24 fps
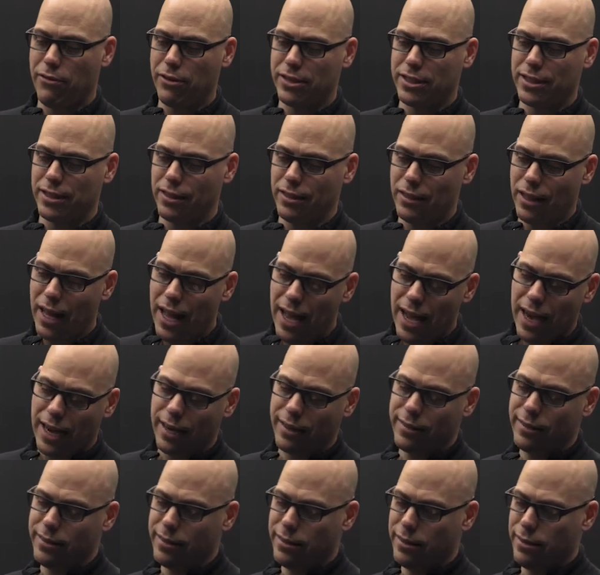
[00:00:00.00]
it's
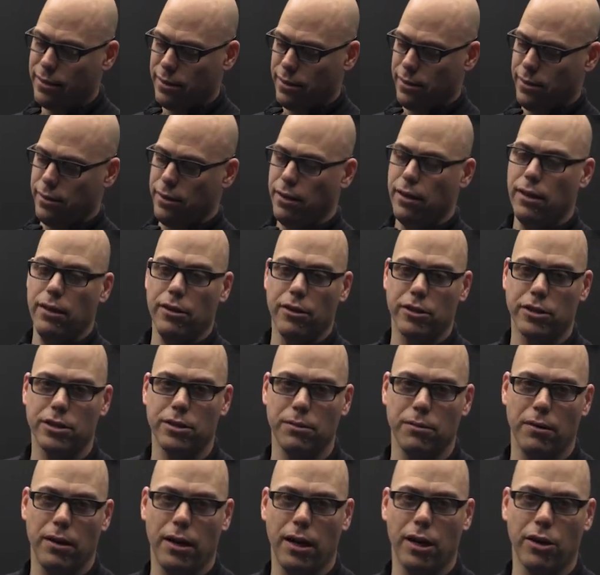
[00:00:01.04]
locked, there's
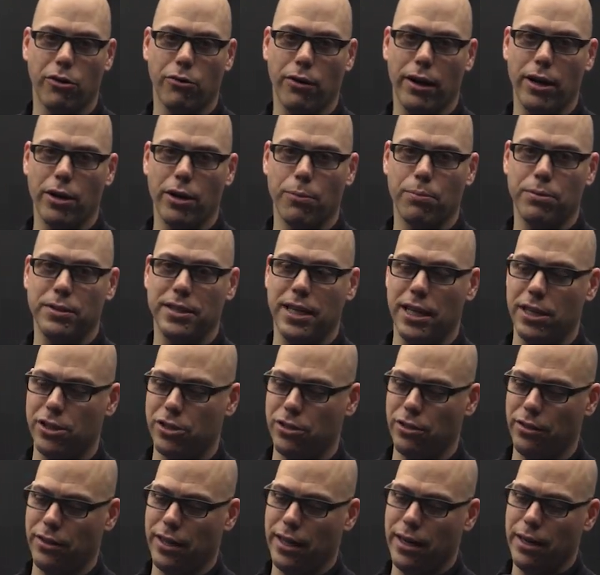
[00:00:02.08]
a greater
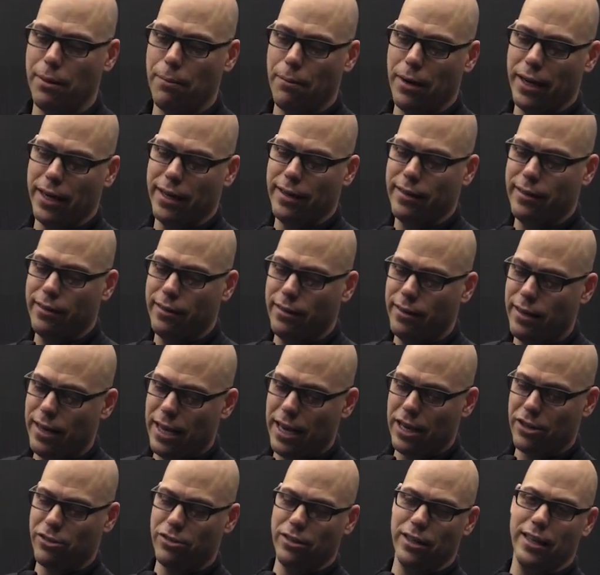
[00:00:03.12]
potential that it might
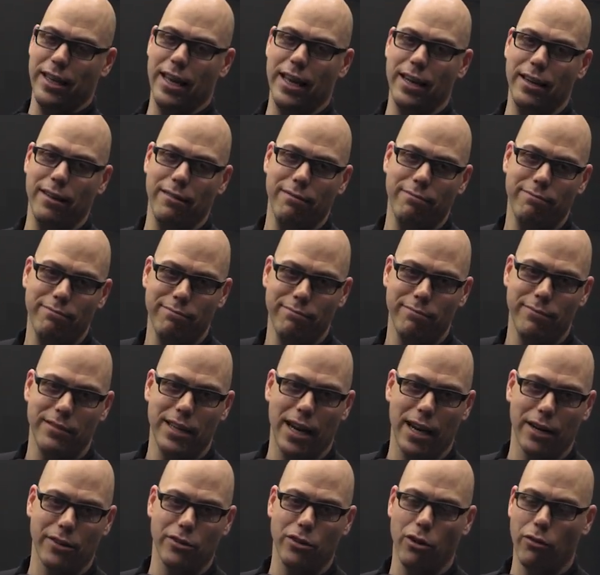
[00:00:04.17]
actually get
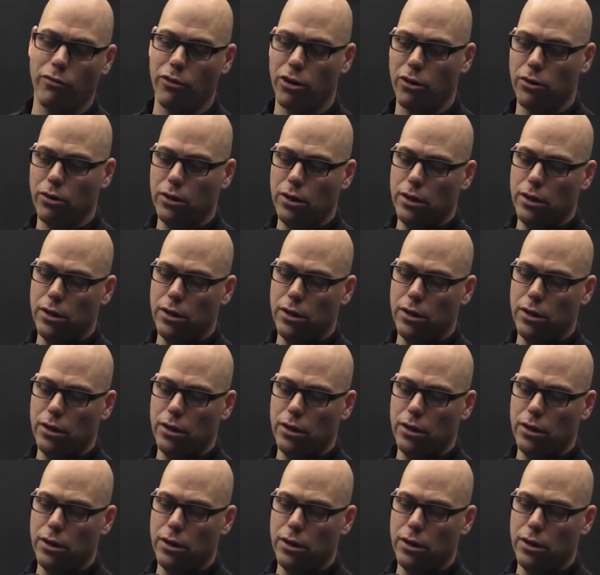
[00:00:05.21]
knocked over.